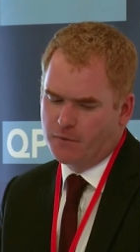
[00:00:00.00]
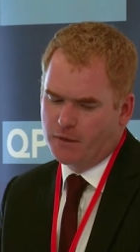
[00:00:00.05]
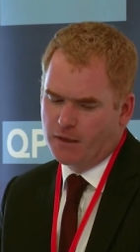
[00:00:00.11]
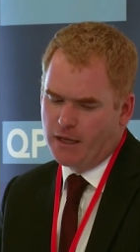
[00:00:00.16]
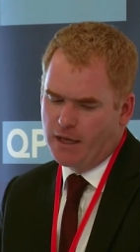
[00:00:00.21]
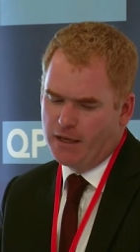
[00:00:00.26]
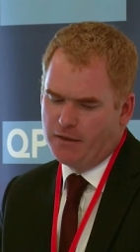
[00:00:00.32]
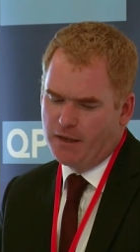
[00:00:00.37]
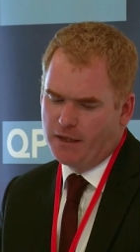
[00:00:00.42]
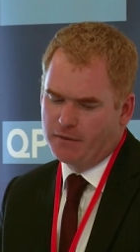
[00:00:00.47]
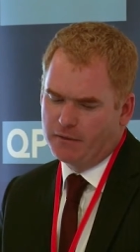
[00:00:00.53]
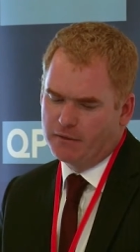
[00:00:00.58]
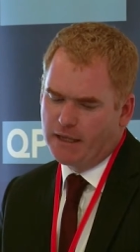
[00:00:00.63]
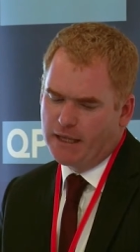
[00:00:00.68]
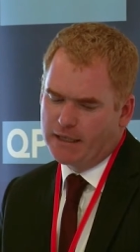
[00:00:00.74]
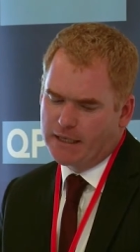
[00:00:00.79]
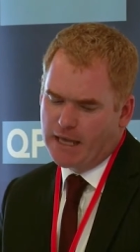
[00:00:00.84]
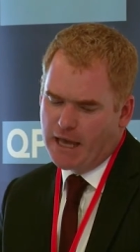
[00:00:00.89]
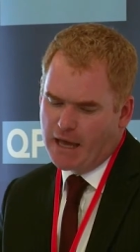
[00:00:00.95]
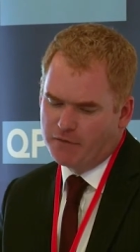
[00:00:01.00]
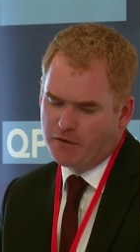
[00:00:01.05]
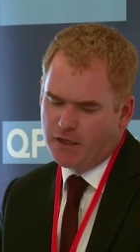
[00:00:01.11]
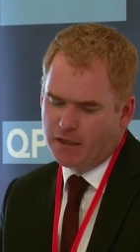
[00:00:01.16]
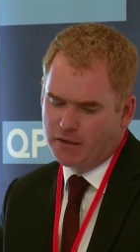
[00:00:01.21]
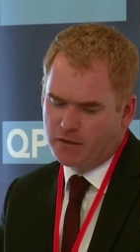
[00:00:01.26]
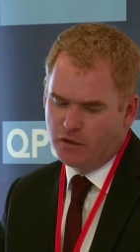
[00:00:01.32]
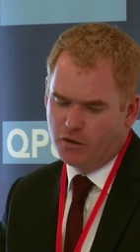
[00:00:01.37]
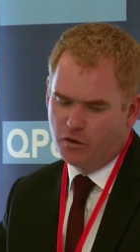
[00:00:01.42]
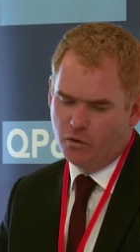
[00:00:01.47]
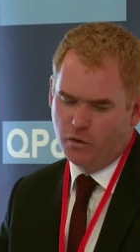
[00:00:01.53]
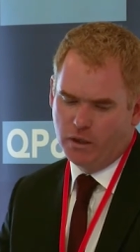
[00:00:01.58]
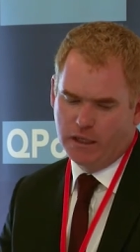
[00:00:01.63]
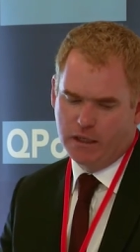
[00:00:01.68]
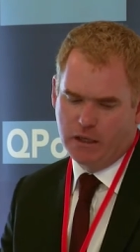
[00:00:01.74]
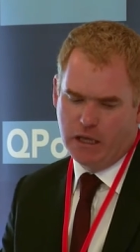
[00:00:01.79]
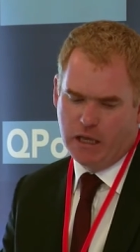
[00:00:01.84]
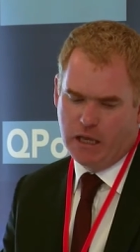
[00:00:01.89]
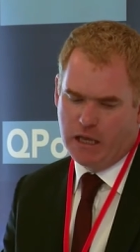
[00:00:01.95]
And that caveat,
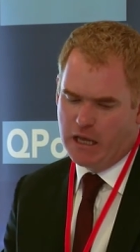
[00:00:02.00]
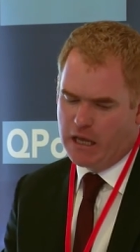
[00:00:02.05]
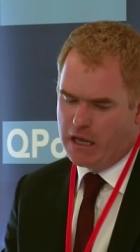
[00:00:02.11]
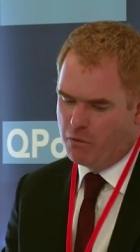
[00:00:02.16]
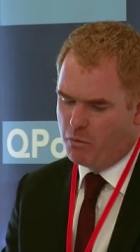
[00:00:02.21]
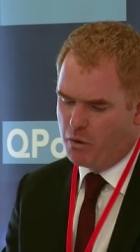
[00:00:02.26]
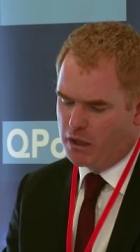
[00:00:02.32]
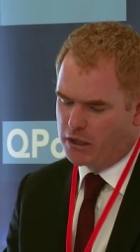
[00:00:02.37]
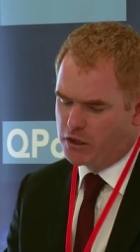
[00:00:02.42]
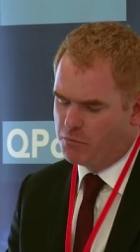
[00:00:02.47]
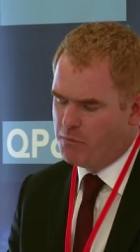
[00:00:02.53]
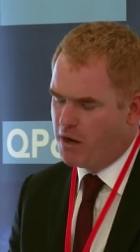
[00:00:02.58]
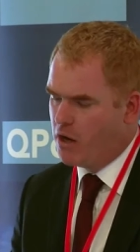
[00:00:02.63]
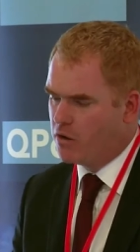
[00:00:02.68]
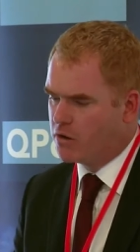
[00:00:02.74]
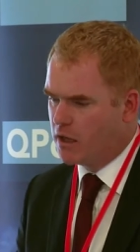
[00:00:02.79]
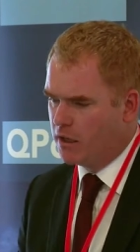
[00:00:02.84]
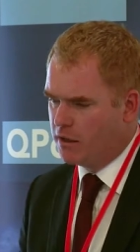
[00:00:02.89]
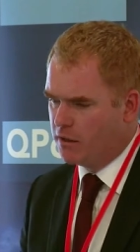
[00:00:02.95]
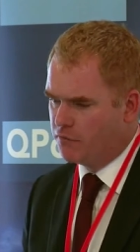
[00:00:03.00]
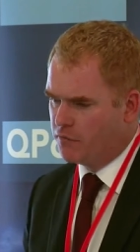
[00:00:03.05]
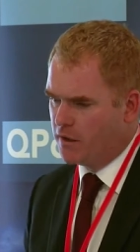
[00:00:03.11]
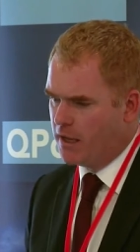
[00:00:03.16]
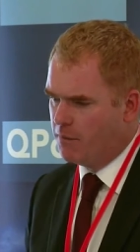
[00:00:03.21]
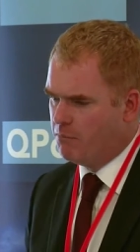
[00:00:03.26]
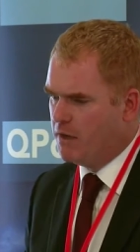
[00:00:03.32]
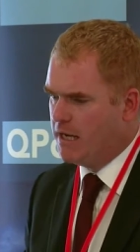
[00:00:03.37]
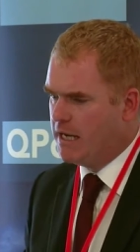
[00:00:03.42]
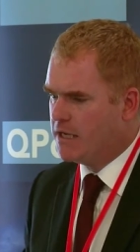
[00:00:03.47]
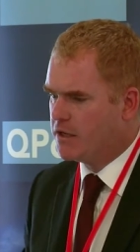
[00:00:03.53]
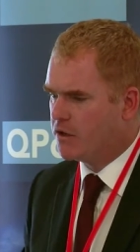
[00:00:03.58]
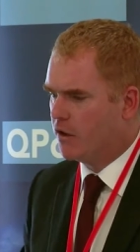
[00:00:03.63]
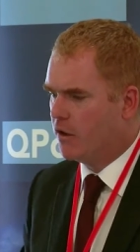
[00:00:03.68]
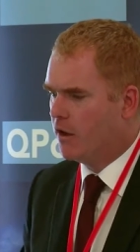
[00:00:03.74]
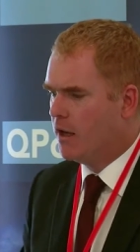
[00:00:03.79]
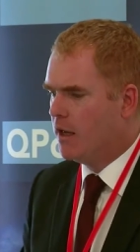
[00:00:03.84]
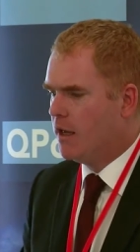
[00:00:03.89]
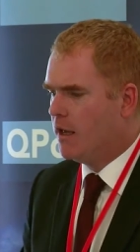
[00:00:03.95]
it will come out kind of later,
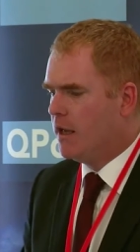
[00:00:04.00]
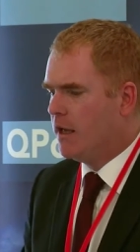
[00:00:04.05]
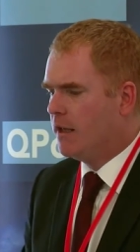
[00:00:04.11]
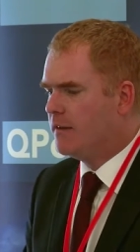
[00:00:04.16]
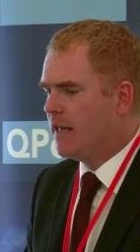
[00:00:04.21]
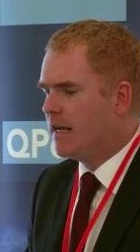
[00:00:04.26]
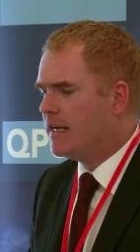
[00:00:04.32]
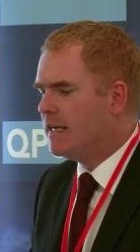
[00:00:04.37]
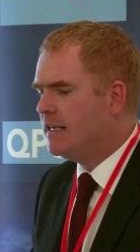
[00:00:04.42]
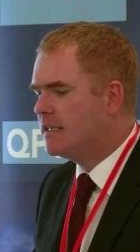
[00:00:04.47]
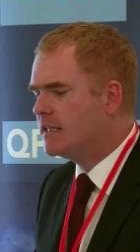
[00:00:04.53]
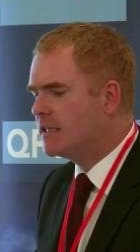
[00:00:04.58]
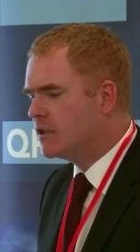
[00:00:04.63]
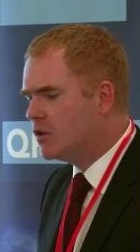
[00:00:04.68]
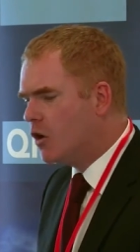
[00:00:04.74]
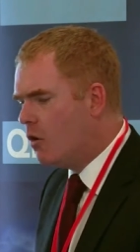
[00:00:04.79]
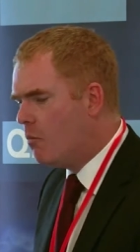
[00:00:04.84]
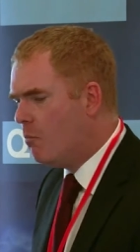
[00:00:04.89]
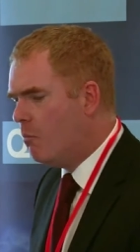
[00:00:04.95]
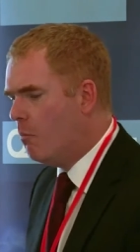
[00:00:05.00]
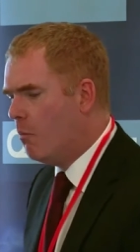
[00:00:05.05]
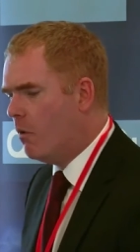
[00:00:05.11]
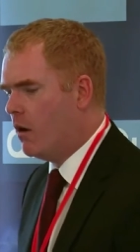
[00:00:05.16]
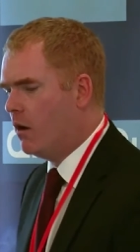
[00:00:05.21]
that in some,